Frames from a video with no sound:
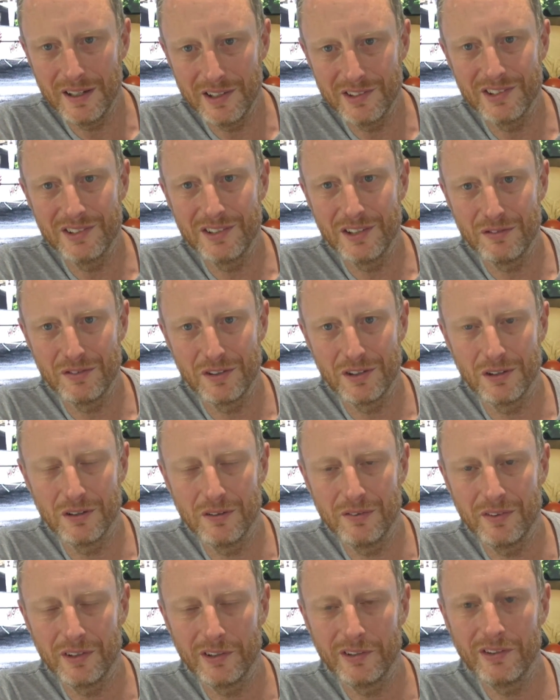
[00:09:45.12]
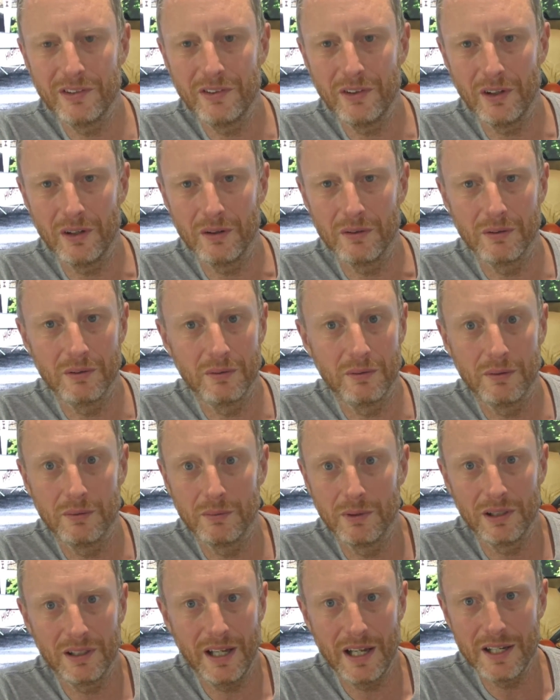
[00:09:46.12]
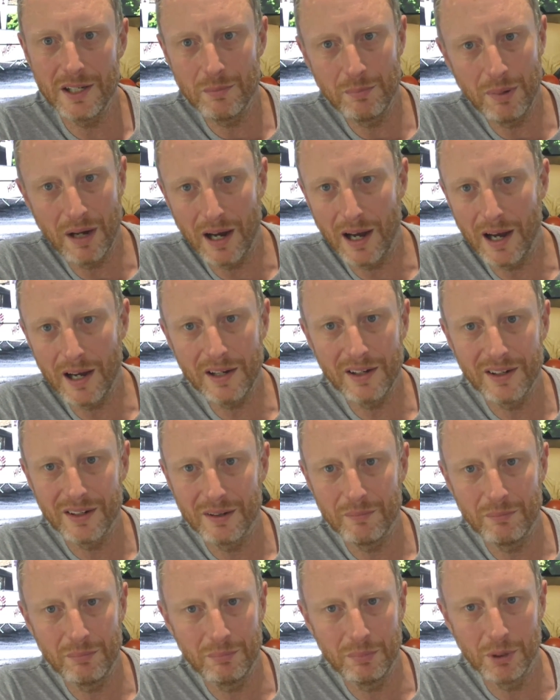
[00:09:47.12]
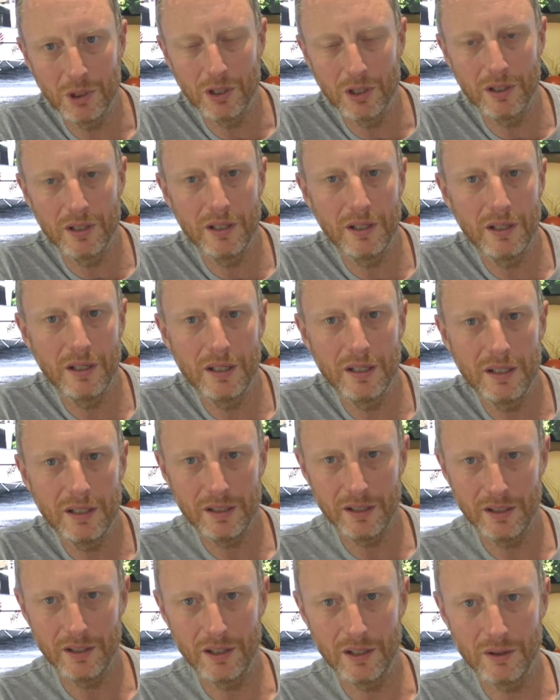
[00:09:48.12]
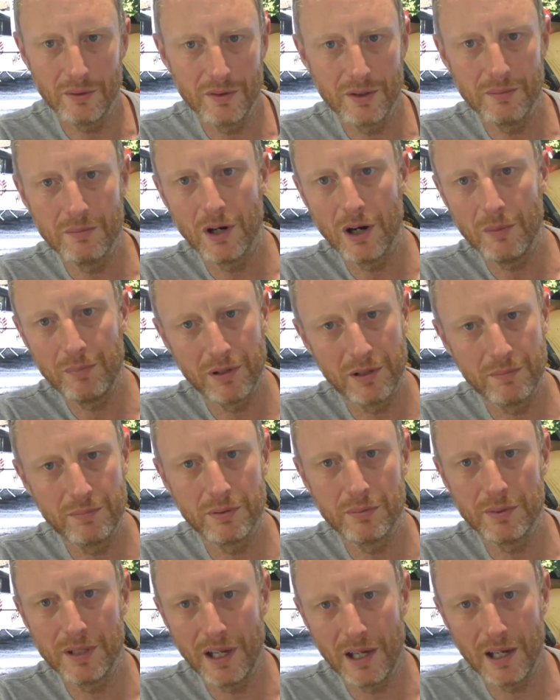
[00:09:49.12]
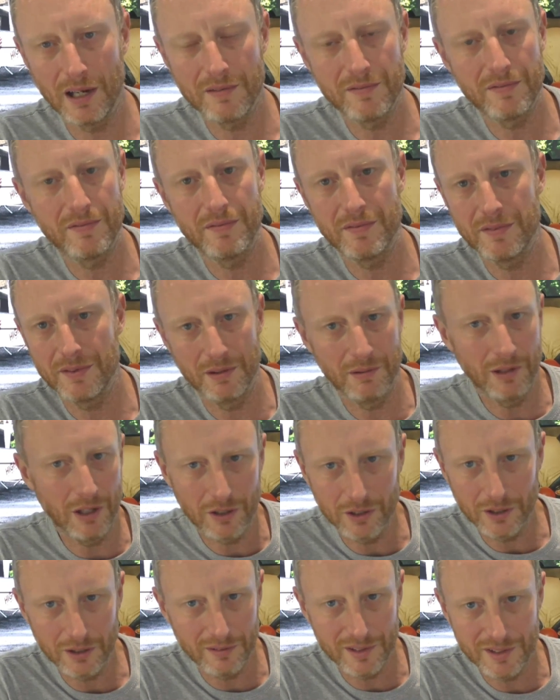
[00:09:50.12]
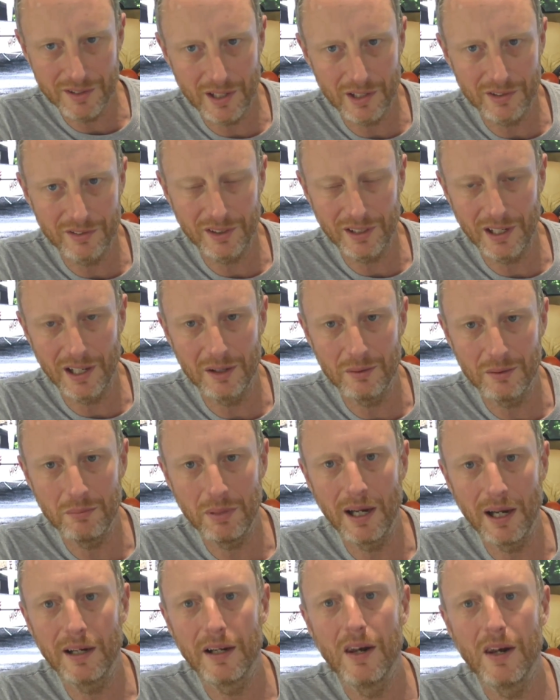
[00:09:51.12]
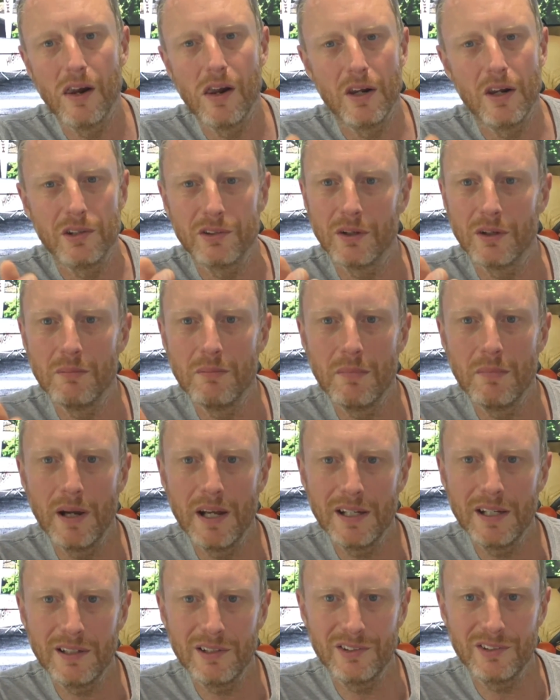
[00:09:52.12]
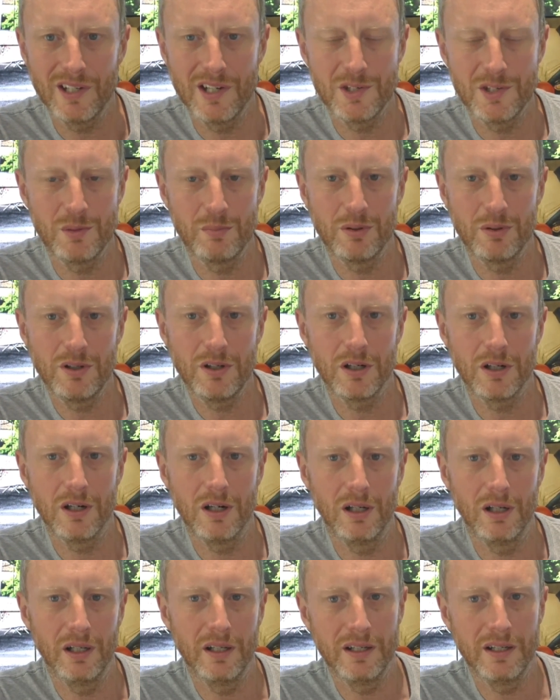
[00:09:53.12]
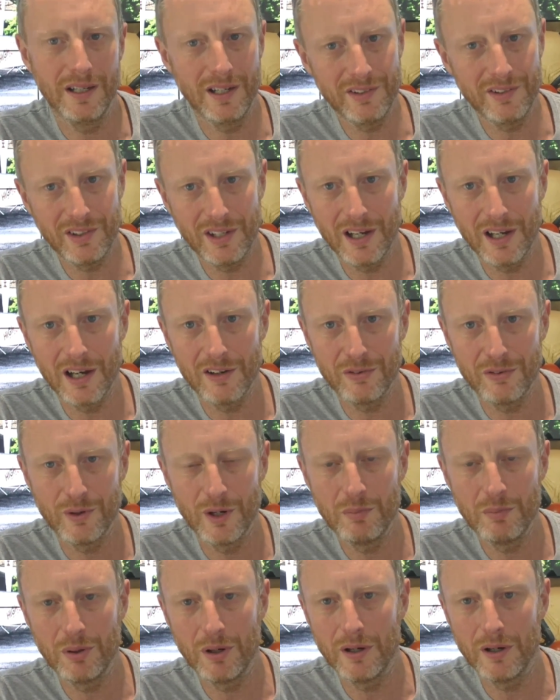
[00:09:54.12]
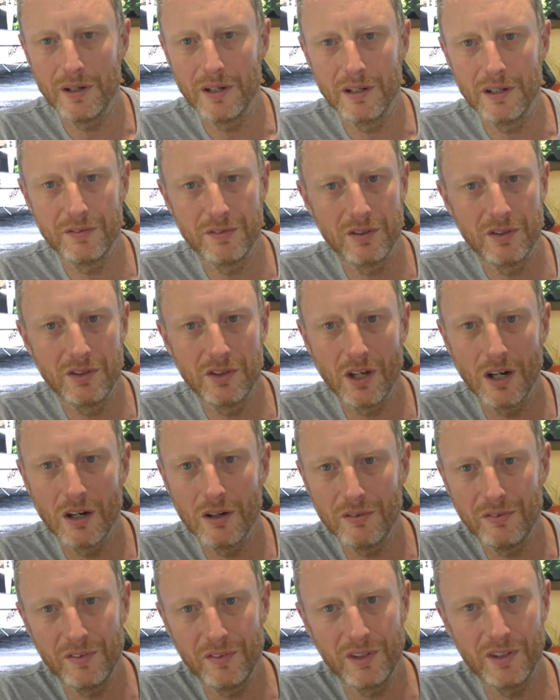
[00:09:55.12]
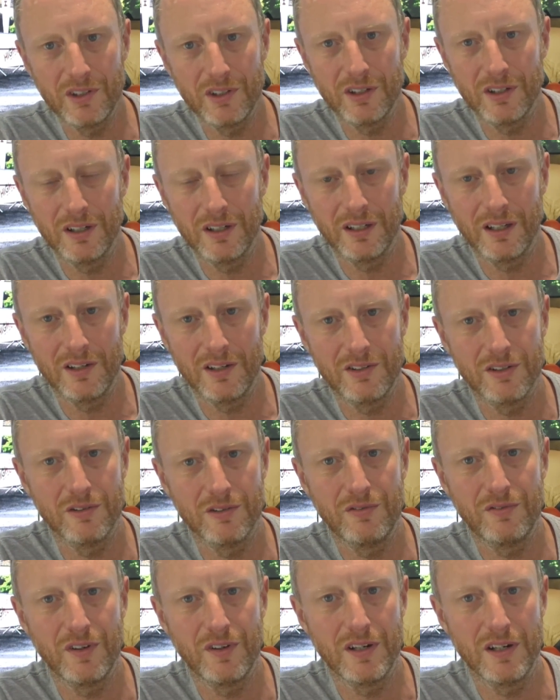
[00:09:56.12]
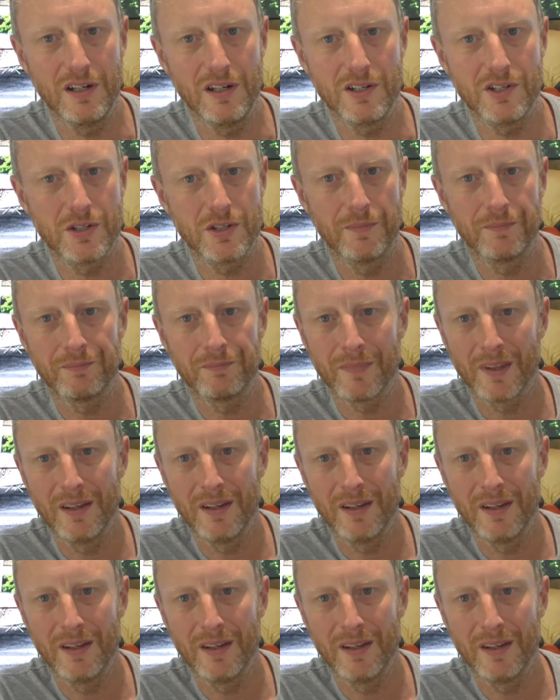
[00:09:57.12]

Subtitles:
is a difficult thing to do. We'll get you back, but the more people we have, the longer it takes to get them back. So make a sensible call. It is a halfway point. If you don't think you're going to get to the finish,